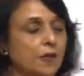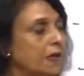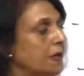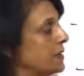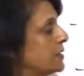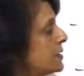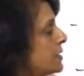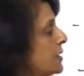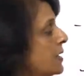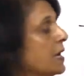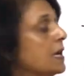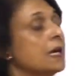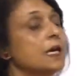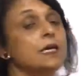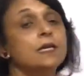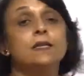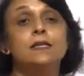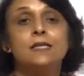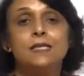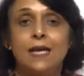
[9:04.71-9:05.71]
things.
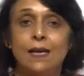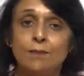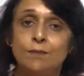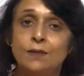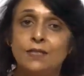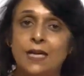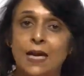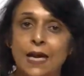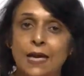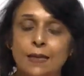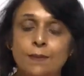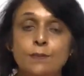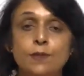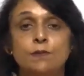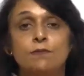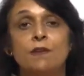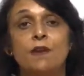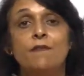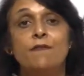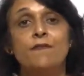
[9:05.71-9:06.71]

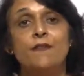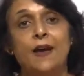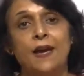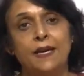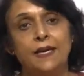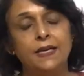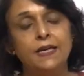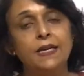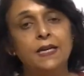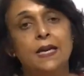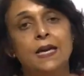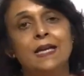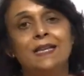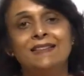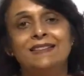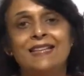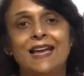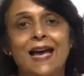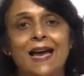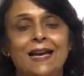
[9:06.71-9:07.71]
Sometimes we find
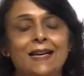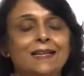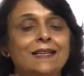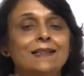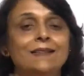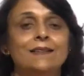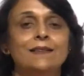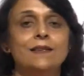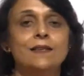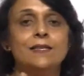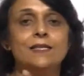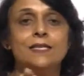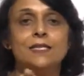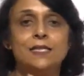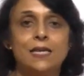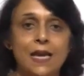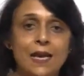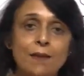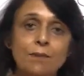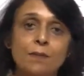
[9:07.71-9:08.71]
that the
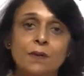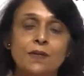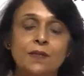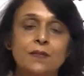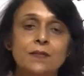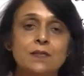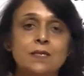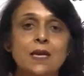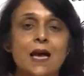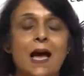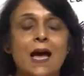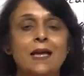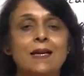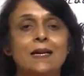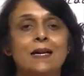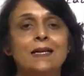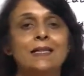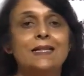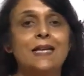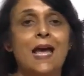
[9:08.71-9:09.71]
stamens are
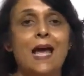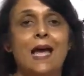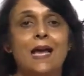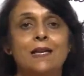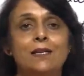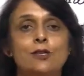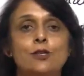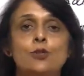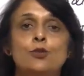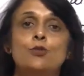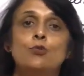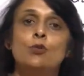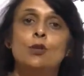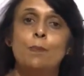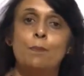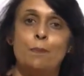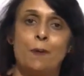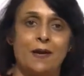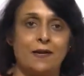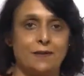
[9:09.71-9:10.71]
attached to the
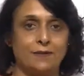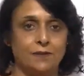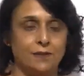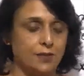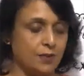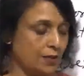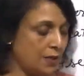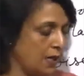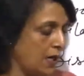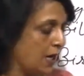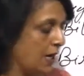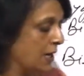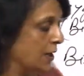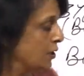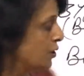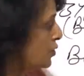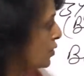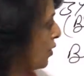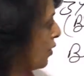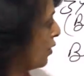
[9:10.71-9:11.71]
petals.
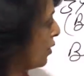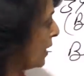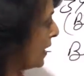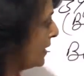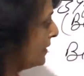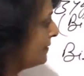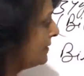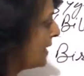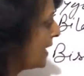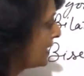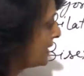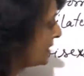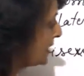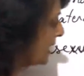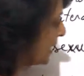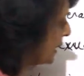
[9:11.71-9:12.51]
So in that